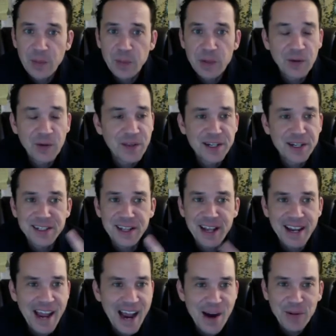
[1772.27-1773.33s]
things like
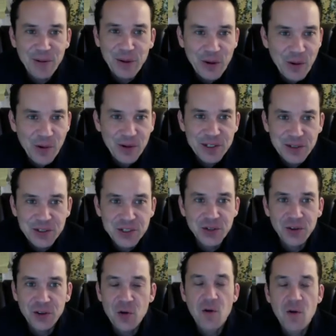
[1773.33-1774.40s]
how you're going to ensure
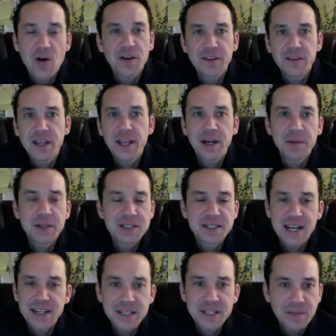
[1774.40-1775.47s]
the quality of cannabis,
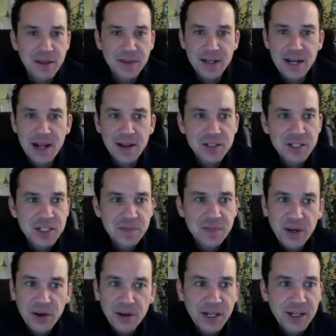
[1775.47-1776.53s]
testing methodologies,
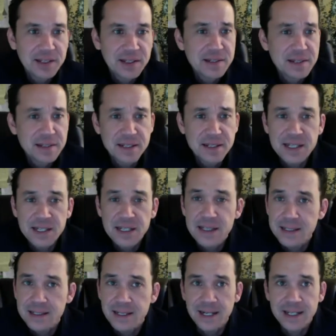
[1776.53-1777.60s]
purity and consistency,
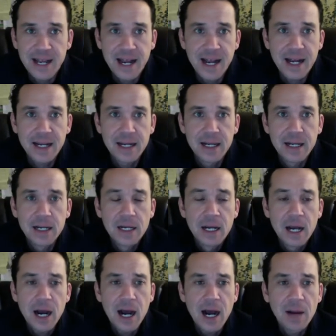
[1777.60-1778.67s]
things like that.
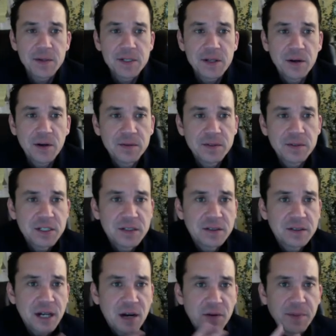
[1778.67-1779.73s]
So
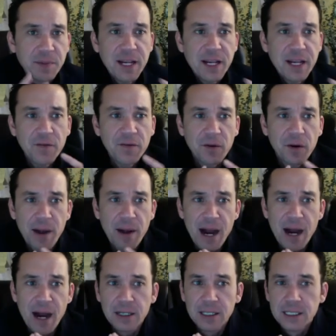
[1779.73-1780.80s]
I would be careful
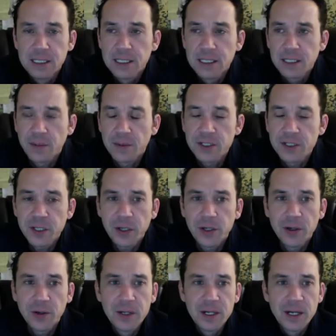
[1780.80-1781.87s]
about number
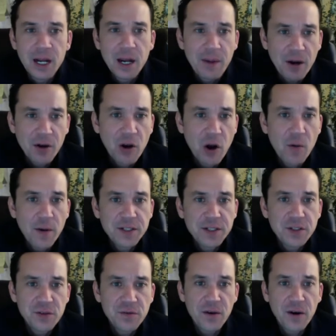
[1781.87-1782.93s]
two, about going
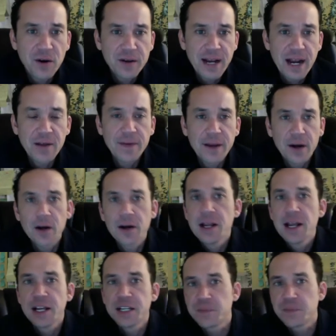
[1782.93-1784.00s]
too far down there,
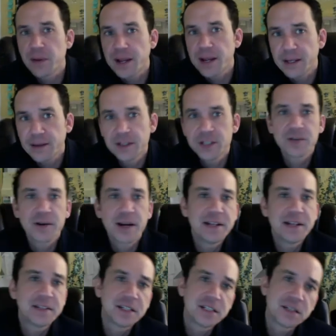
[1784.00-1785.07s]
explaining the
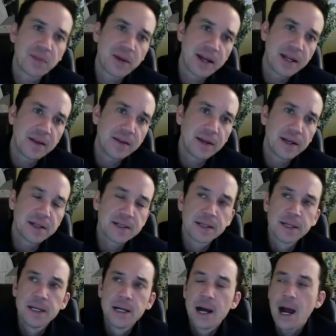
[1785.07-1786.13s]
strains, explaining this.
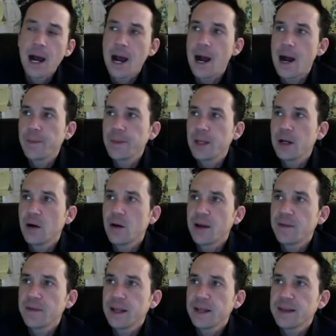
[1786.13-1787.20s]
I
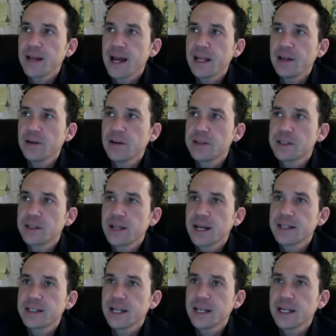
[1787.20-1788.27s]
think that,
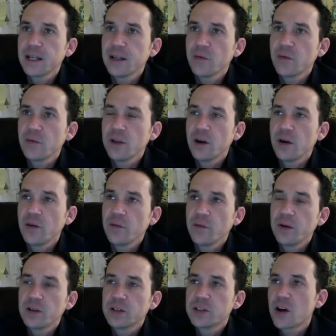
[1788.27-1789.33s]
selecting, when
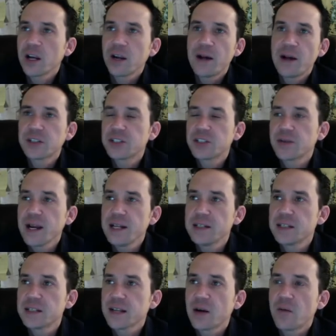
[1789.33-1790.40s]
you're talking about strains,
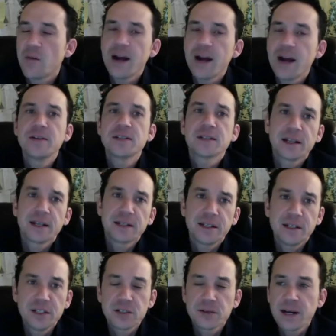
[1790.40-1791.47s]
it's like, why are you selecting
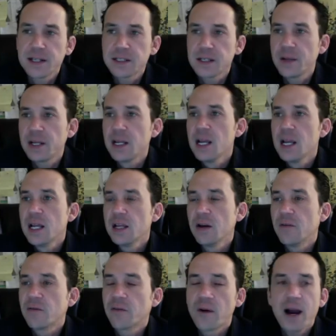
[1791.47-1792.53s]
these strains? I mean,
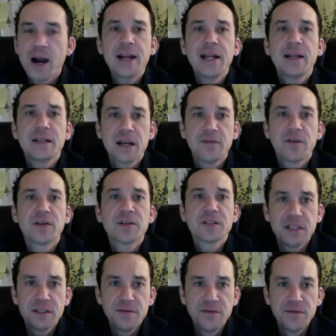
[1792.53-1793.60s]
variety and diversity
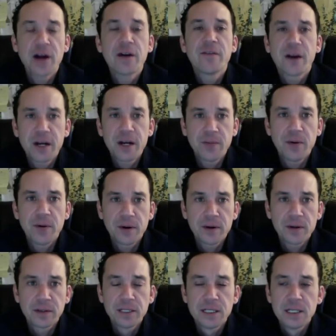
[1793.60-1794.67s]
is very, very important.
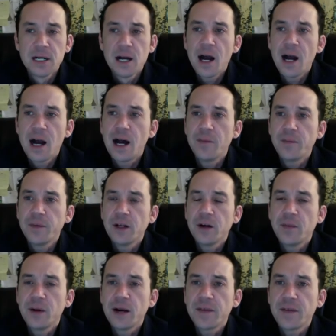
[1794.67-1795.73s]

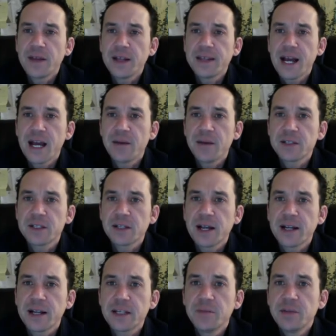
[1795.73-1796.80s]
But I think that
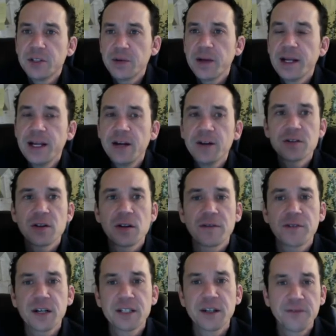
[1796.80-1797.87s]
selecting between, here's all of
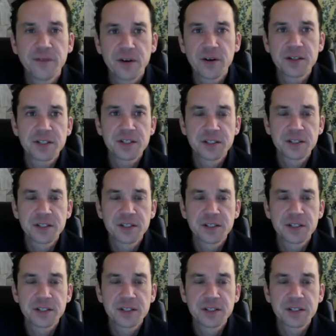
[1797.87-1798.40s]
our diverse